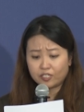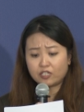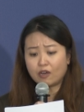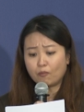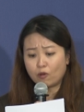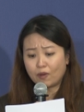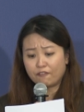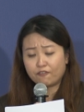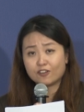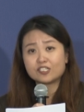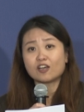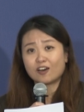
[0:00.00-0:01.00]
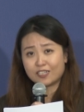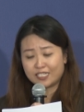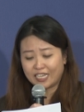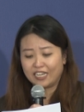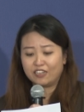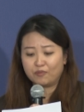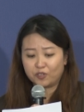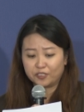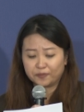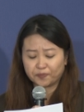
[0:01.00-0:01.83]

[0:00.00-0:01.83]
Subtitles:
mobile phones on silent mode.